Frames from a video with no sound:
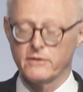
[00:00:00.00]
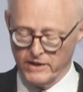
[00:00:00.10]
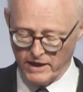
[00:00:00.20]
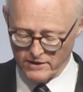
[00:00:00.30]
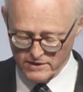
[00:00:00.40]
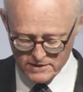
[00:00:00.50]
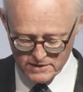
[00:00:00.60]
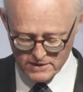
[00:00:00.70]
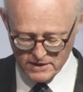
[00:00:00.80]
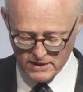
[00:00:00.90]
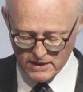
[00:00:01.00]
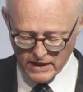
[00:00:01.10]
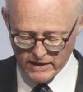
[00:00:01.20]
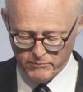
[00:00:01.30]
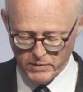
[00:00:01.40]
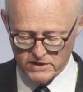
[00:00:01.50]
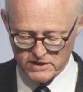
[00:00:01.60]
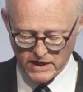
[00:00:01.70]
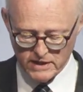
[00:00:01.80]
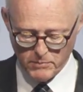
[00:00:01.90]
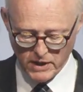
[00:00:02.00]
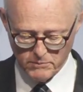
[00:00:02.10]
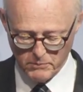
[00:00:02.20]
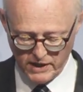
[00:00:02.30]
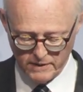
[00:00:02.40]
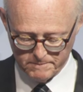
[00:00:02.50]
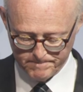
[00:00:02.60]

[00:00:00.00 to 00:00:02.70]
things have been said about me